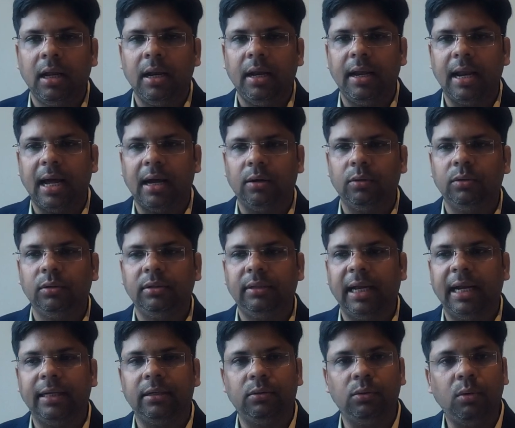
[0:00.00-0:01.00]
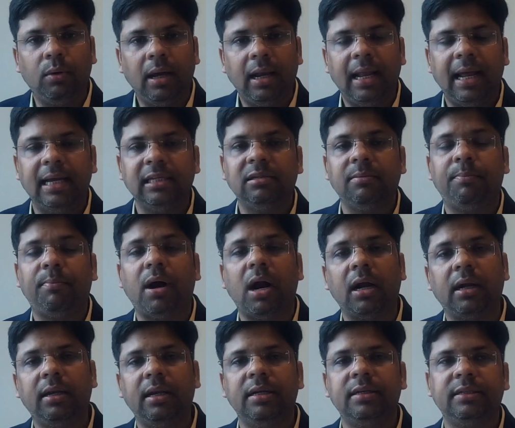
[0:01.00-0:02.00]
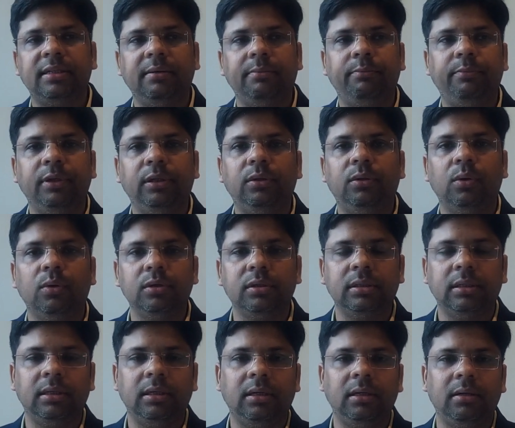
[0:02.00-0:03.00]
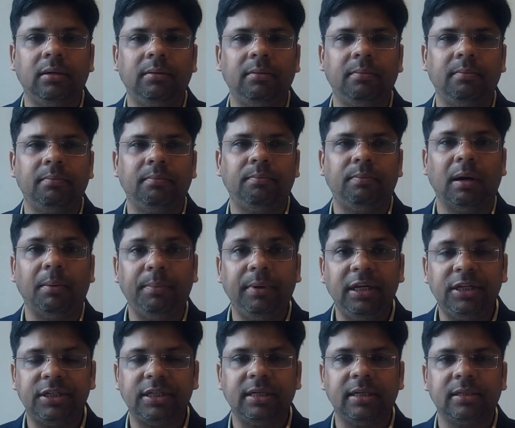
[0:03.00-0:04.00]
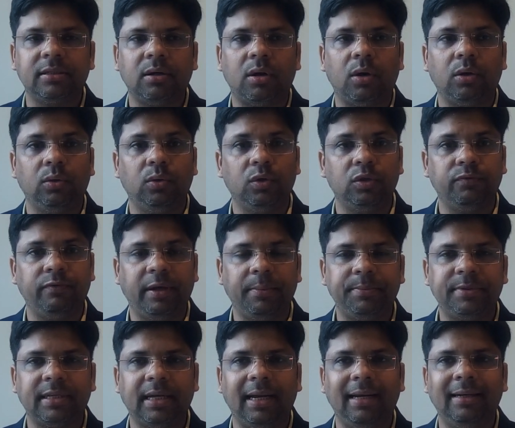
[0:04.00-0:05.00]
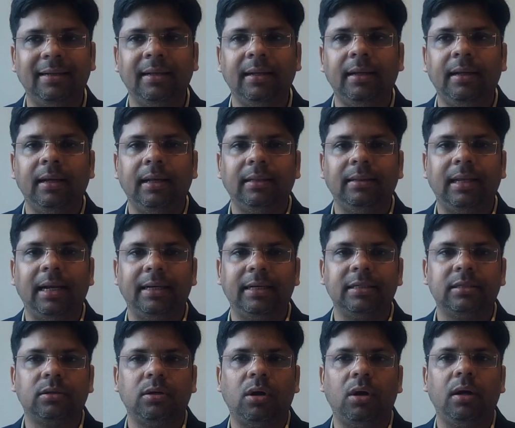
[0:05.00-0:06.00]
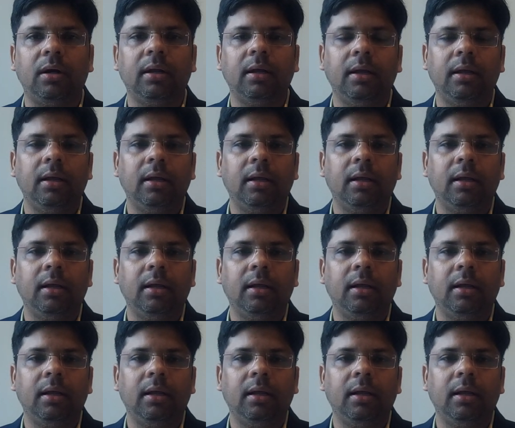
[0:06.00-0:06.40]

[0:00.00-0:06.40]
Now that Google has a partnership with those publishers or those website, that is called